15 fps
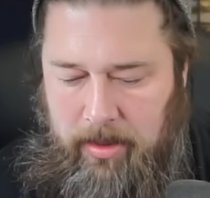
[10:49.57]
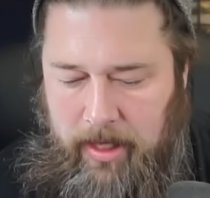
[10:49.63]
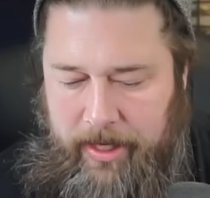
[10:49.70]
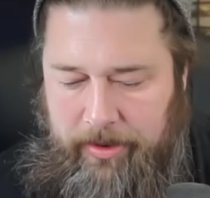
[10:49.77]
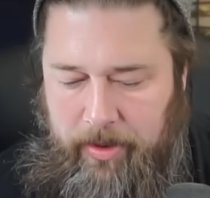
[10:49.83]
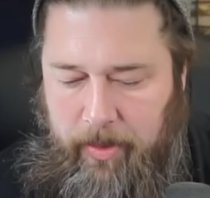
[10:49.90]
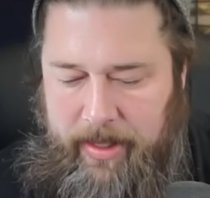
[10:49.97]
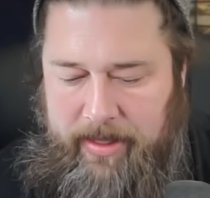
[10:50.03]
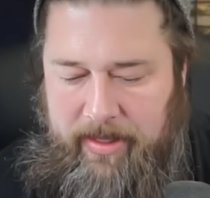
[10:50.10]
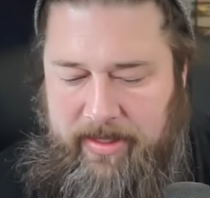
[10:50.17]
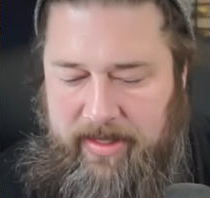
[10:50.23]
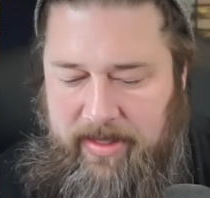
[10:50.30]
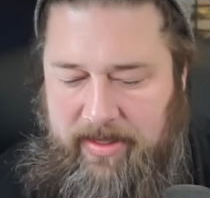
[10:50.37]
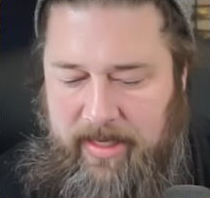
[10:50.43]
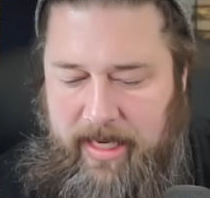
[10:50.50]
I don't know what
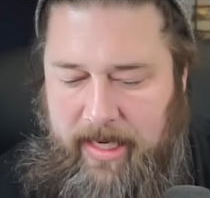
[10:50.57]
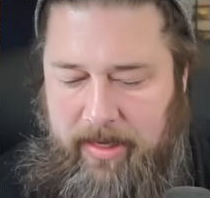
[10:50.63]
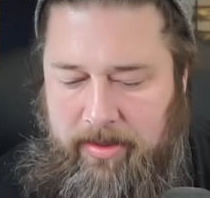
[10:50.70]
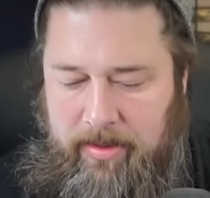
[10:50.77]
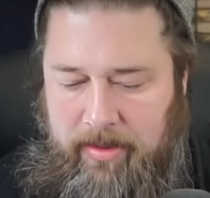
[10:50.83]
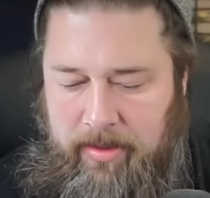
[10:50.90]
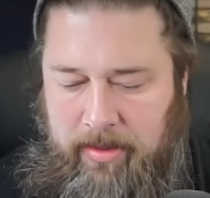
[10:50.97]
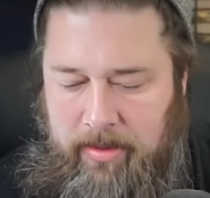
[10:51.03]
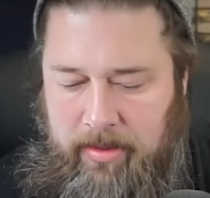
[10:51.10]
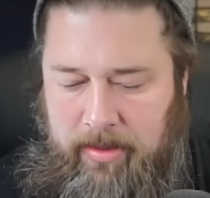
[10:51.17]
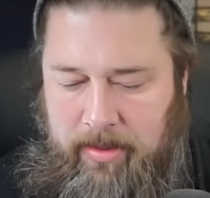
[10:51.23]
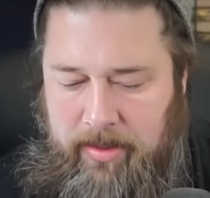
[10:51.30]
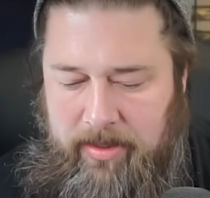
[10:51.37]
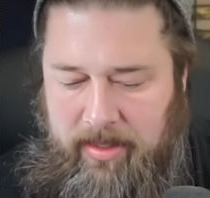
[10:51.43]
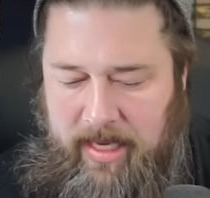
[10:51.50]
this is now.
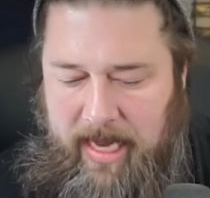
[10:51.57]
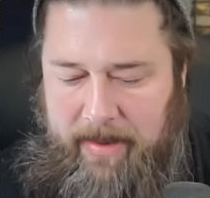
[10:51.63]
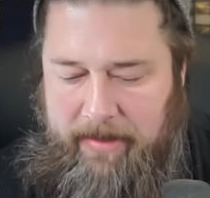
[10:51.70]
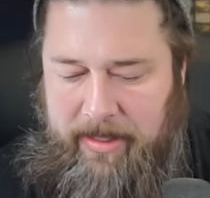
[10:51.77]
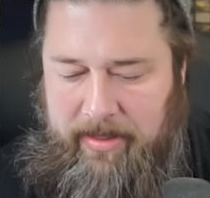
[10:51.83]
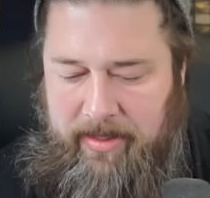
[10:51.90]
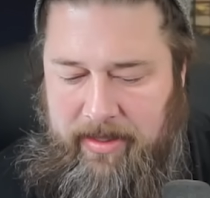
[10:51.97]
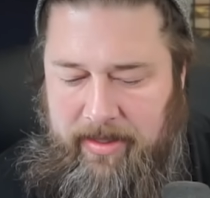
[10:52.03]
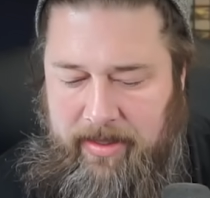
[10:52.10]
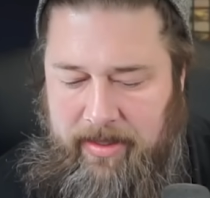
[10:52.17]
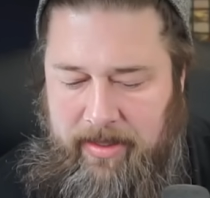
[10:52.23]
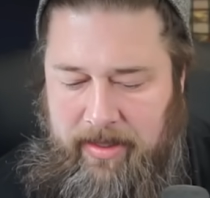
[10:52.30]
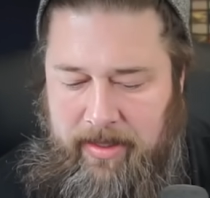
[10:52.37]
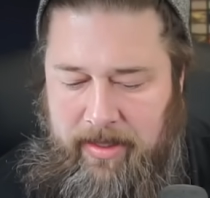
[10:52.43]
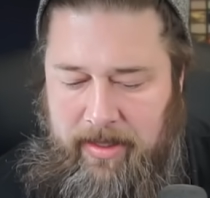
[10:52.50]
Just commons?
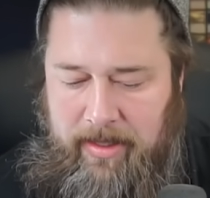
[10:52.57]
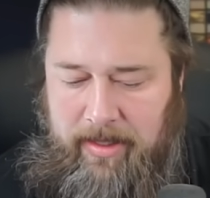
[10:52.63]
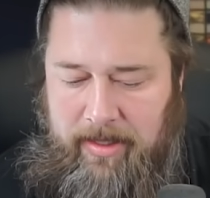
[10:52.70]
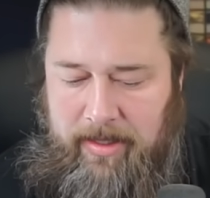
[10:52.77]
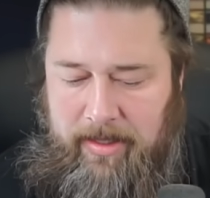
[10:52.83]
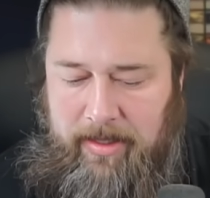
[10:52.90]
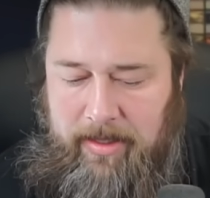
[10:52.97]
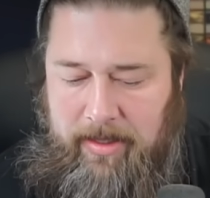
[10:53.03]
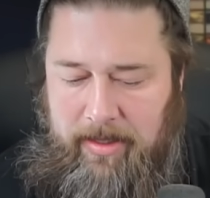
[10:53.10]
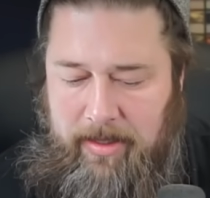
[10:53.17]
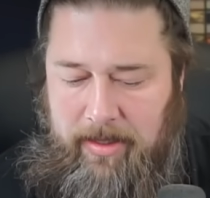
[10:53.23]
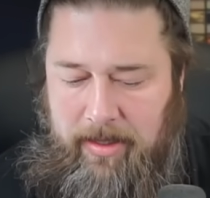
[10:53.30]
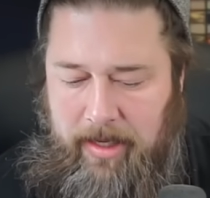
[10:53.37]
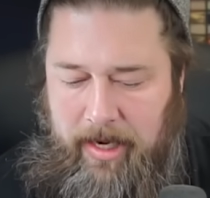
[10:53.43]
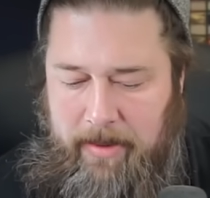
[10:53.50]

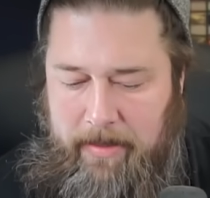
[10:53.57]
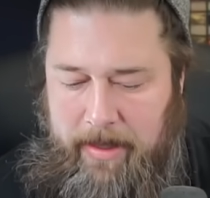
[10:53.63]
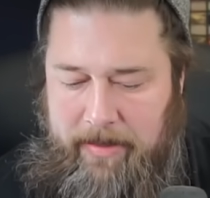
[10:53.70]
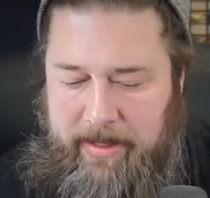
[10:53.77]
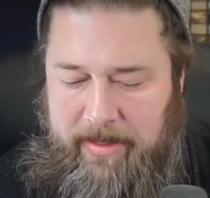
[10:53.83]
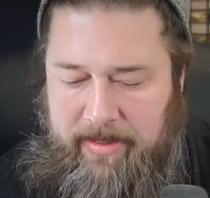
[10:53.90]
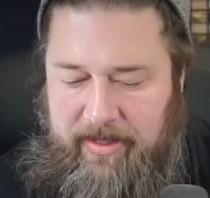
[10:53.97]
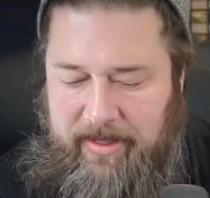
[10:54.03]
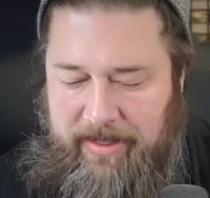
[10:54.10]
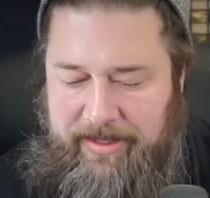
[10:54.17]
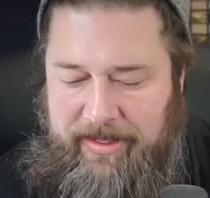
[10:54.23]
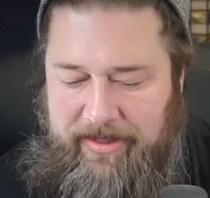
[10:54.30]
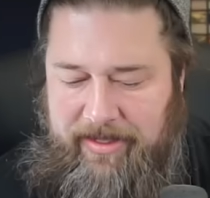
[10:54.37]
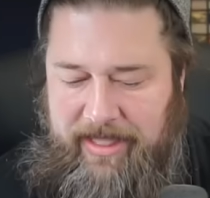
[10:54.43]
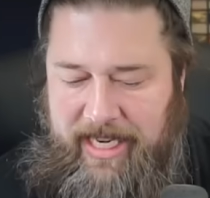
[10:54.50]
All right, maybe this is all
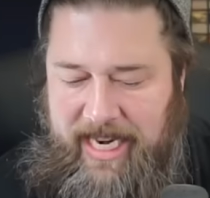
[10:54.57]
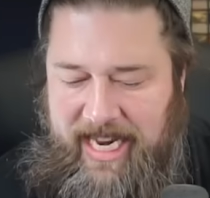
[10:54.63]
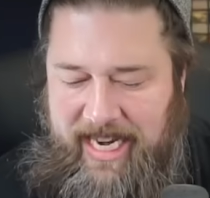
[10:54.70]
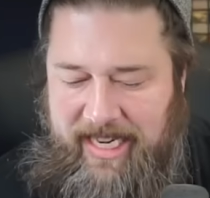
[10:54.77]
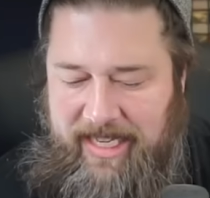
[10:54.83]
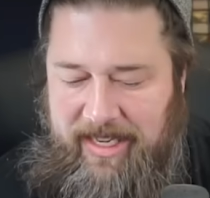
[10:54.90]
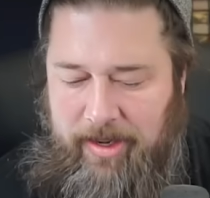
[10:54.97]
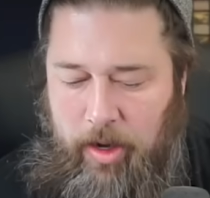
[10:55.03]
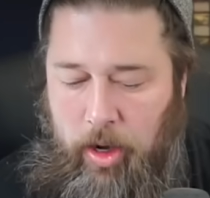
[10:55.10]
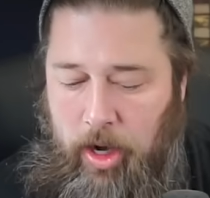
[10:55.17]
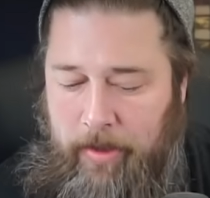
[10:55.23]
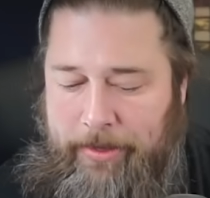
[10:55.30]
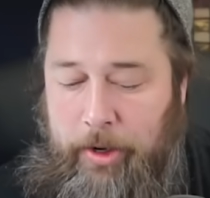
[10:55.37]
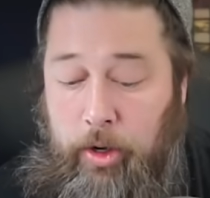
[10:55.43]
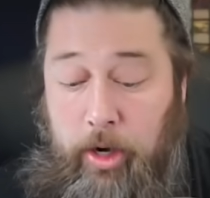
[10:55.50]
just jank.
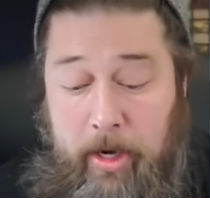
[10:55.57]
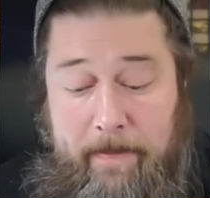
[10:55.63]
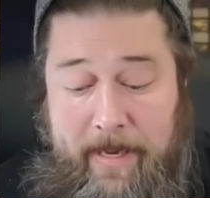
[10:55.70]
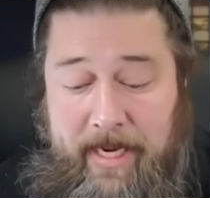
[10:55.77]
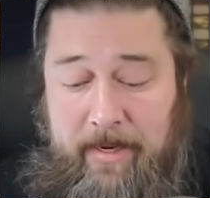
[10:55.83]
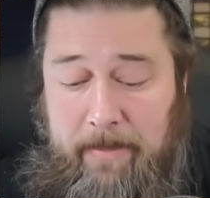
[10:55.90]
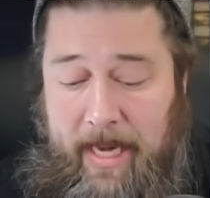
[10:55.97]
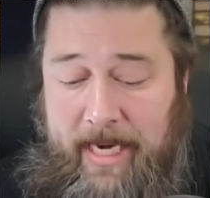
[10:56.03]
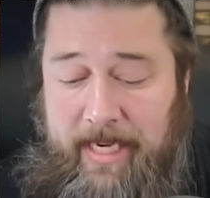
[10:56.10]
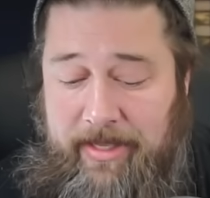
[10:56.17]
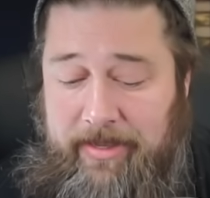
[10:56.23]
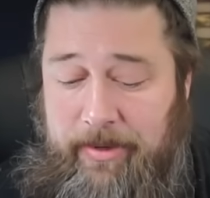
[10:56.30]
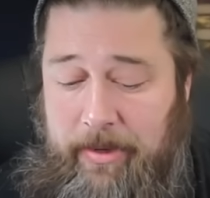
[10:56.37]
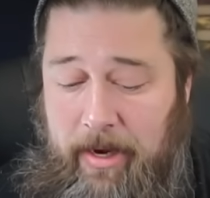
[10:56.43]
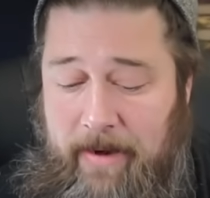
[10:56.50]
Oh, there could be a Demonic
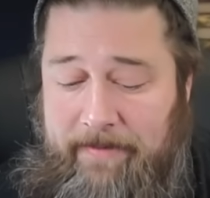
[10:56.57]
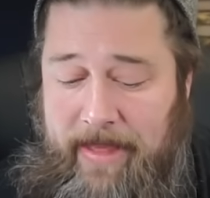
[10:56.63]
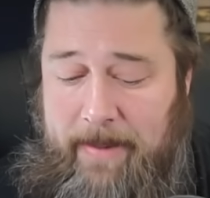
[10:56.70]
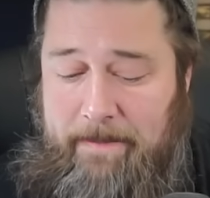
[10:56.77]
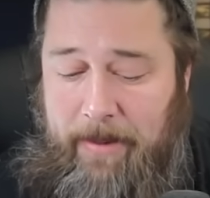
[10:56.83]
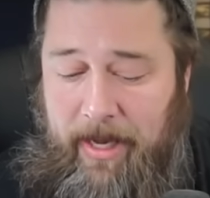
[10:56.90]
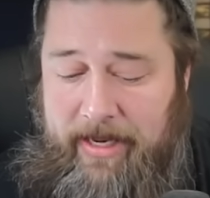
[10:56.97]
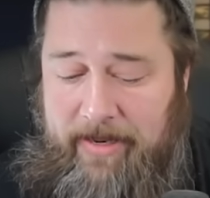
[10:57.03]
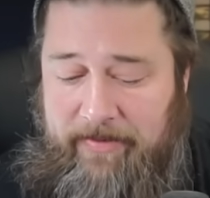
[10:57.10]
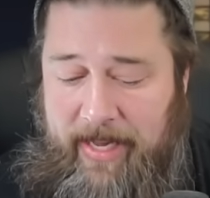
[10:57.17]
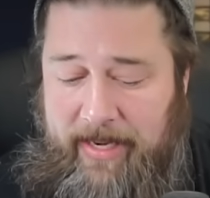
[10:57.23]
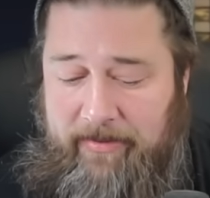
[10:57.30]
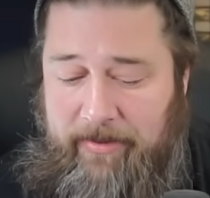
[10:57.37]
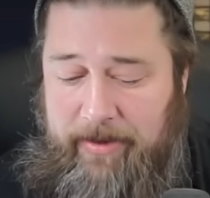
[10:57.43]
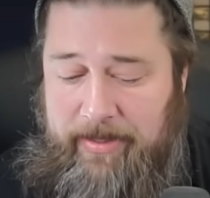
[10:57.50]
Tutor. If they bought
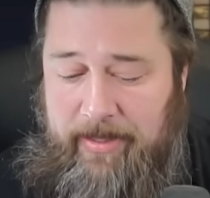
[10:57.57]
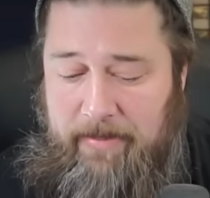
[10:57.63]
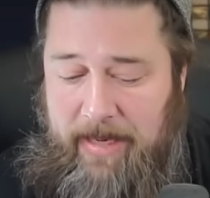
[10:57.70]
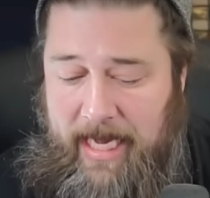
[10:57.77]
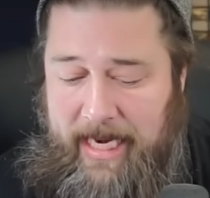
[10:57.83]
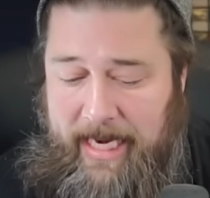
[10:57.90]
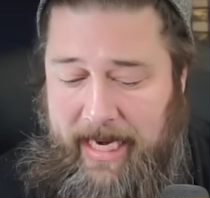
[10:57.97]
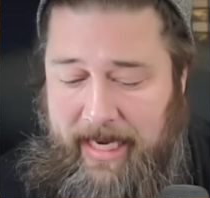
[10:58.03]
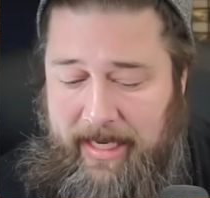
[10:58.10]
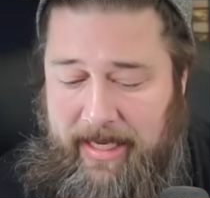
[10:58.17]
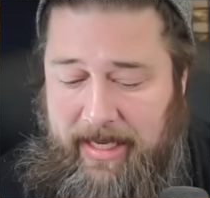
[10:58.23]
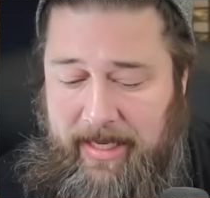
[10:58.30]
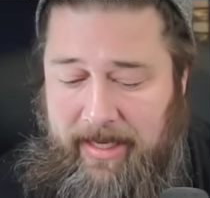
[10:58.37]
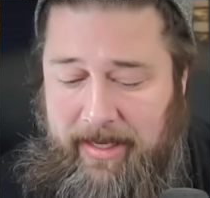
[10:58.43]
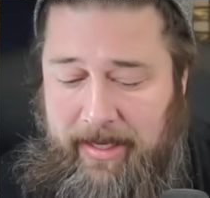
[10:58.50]
Divine vs.
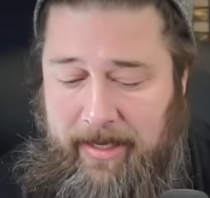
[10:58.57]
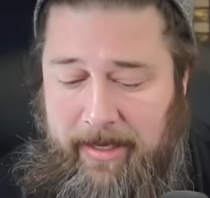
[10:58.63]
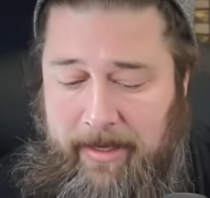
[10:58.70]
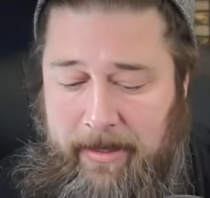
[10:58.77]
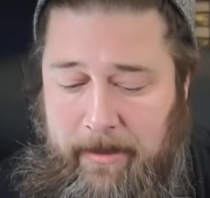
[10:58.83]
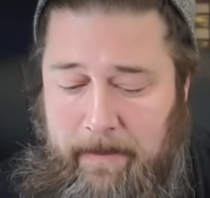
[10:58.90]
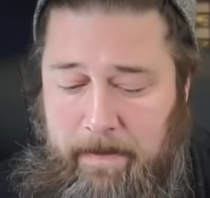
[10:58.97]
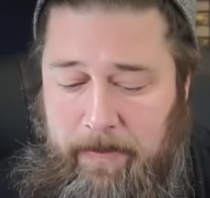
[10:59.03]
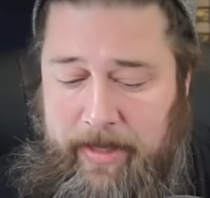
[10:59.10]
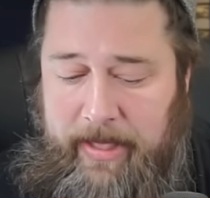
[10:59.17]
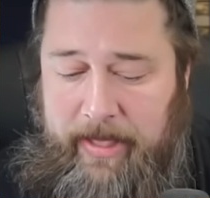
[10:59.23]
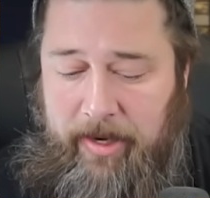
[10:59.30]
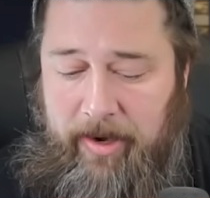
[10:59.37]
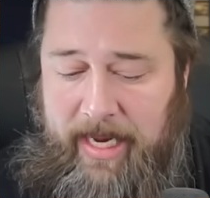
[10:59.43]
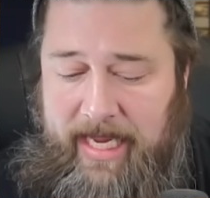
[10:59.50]
Demonic, then
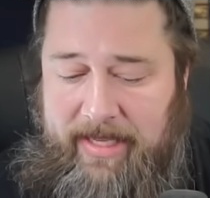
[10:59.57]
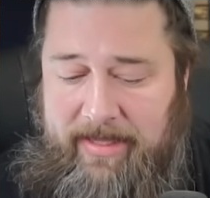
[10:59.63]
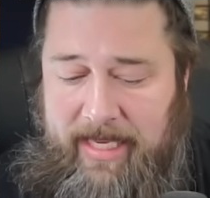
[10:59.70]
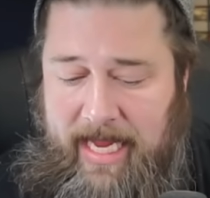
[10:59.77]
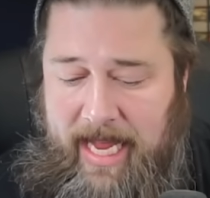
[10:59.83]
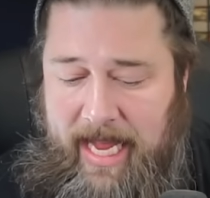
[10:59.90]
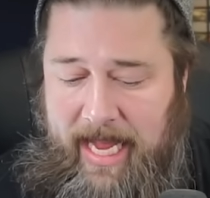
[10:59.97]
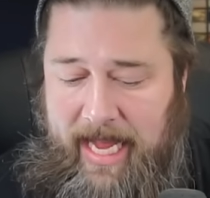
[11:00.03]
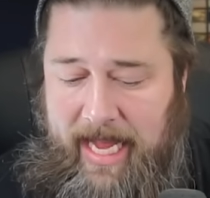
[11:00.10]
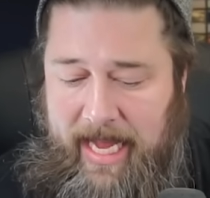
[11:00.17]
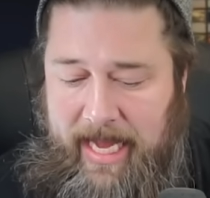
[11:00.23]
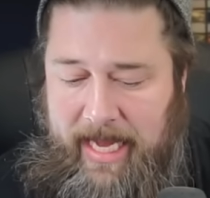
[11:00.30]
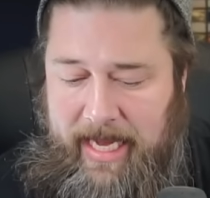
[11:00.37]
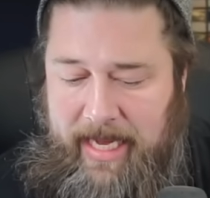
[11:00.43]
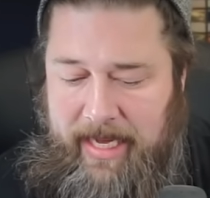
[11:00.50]
there is
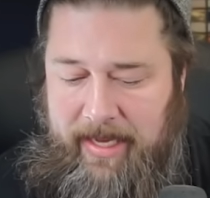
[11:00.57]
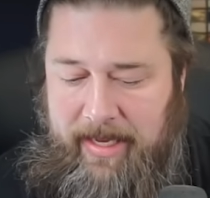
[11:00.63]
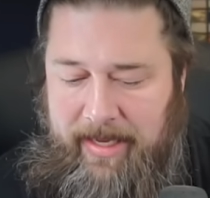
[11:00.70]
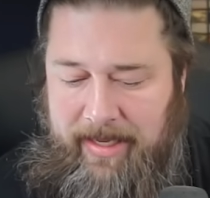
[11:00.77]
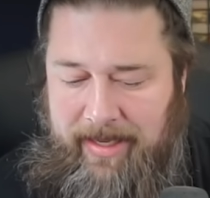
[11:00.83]
a...